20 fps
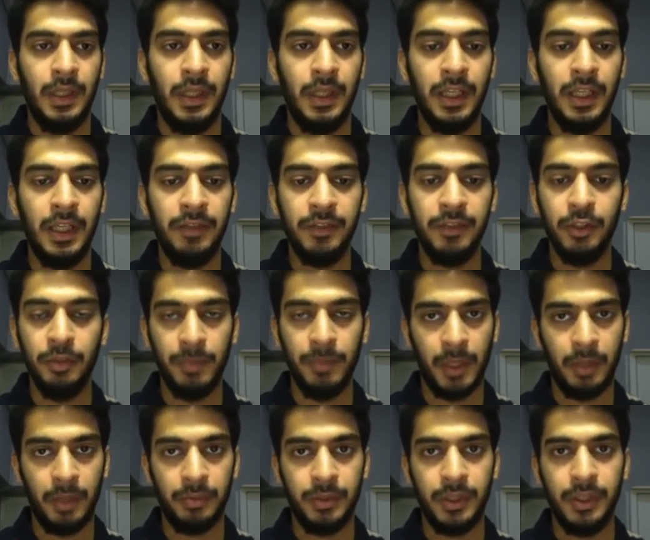A with
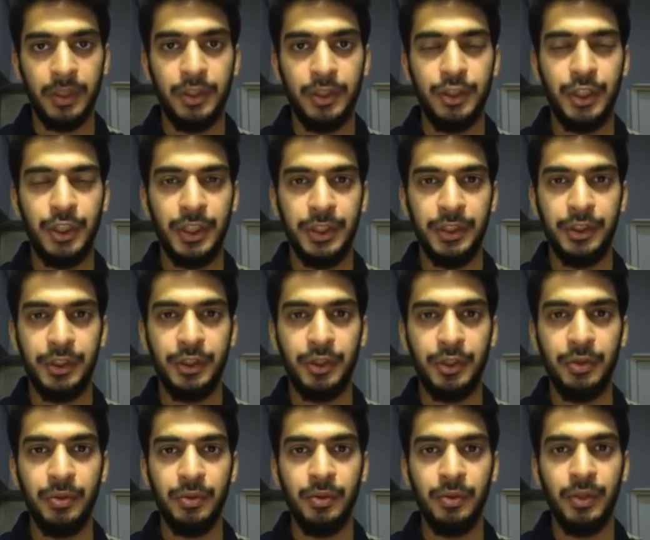umlaut changes
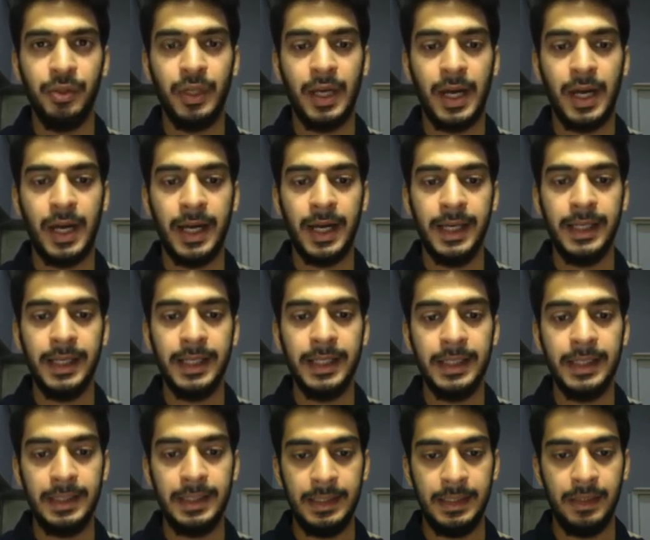to
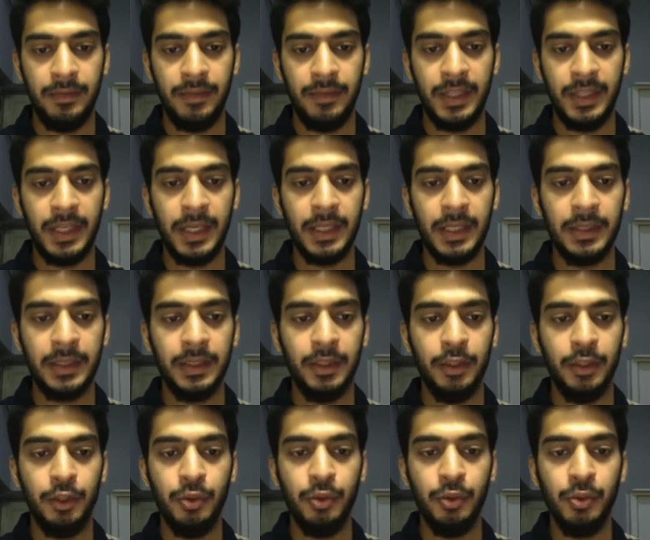IE. We get
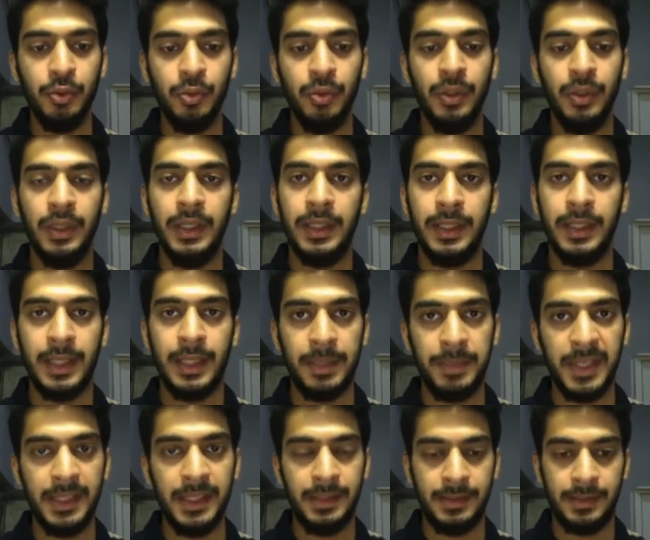du
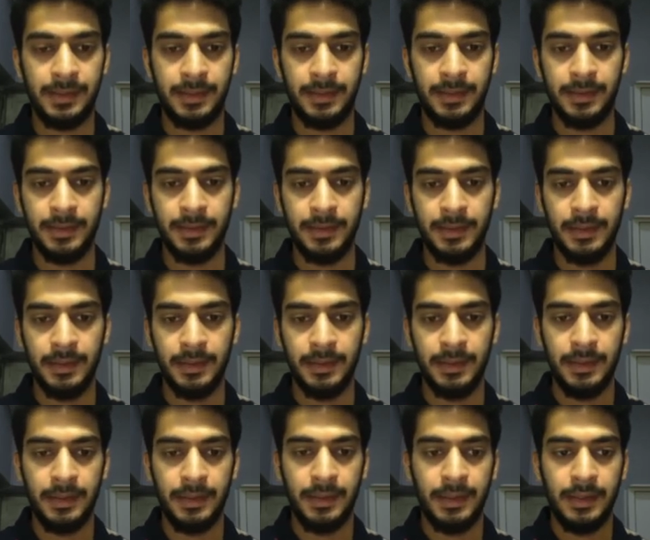gebist.
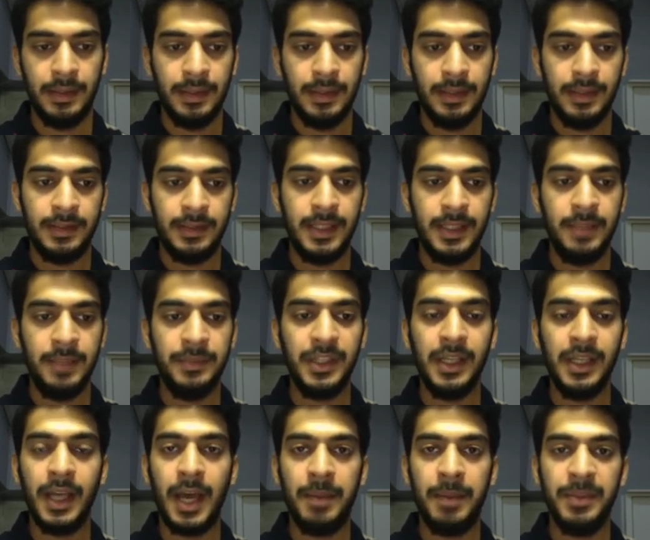The same
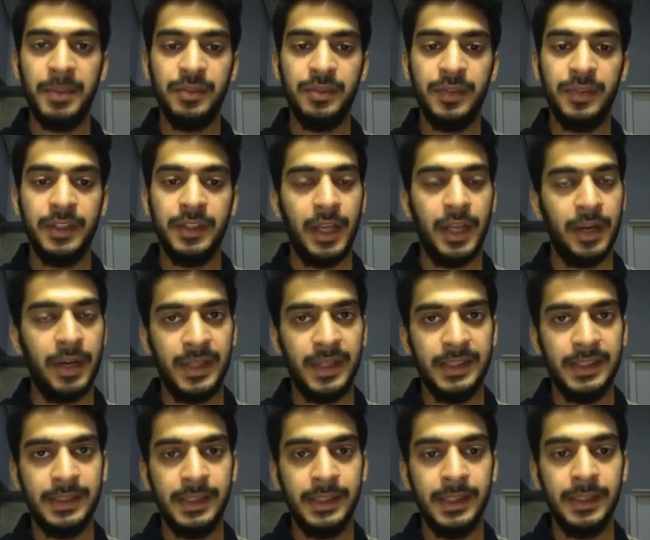thing happens with
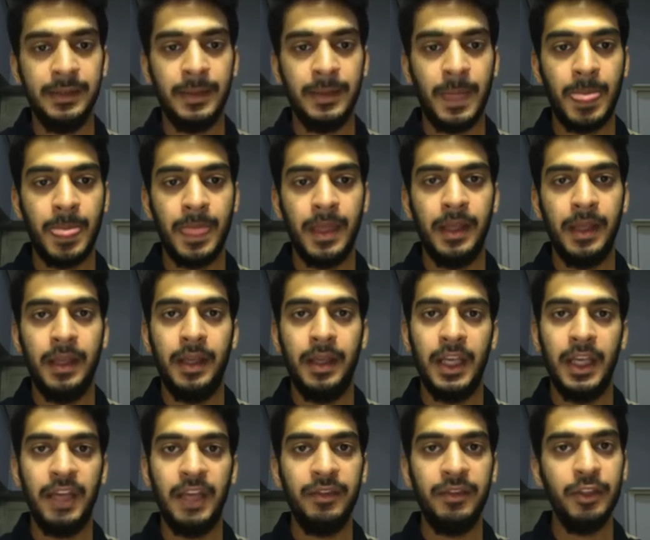RSZ.
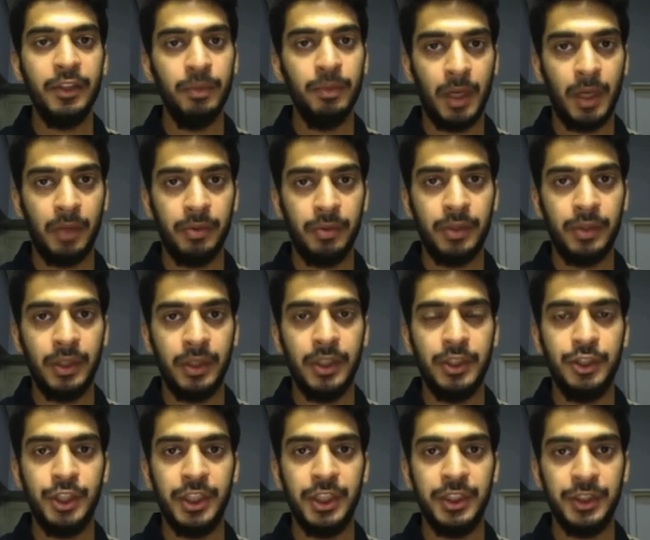A with umlaut
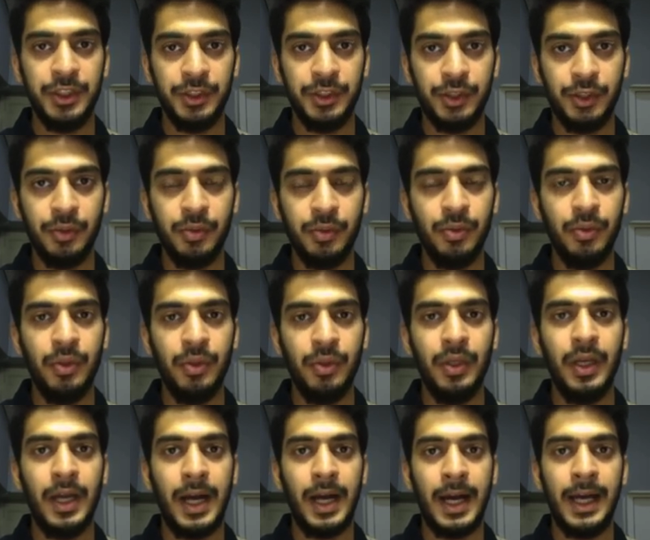changes to
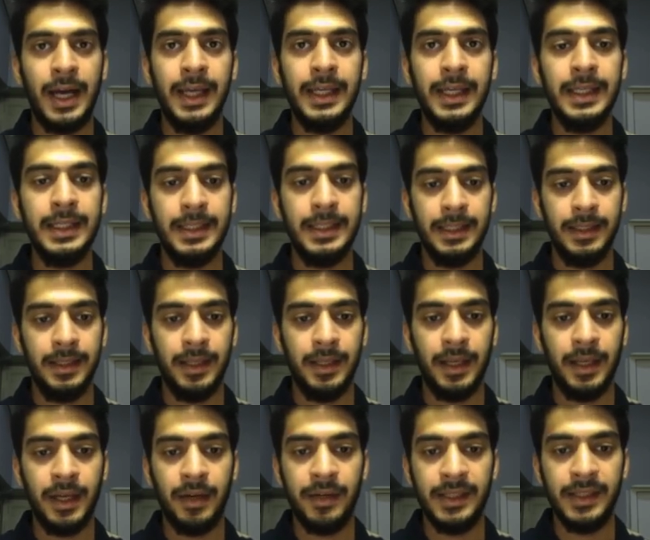IE.
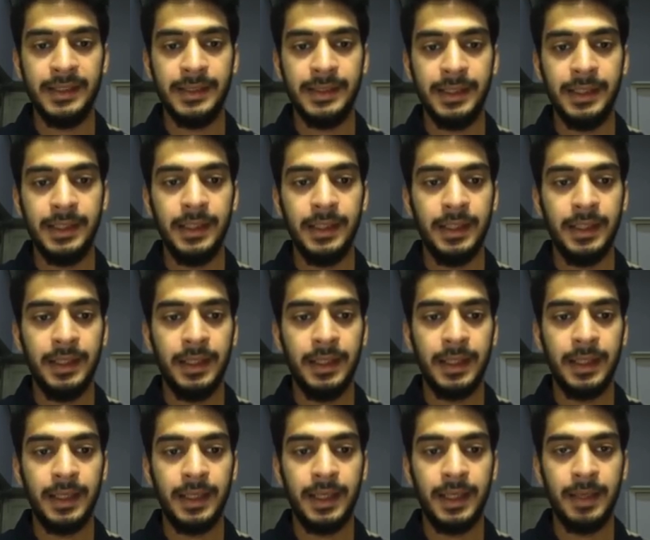RSZ
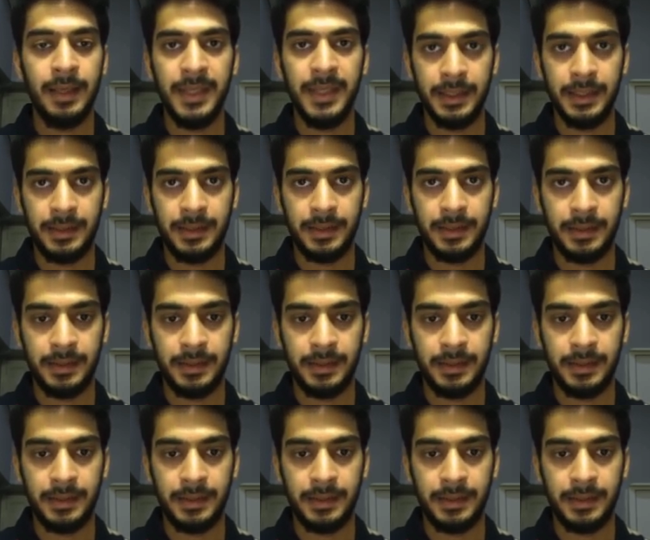gebet.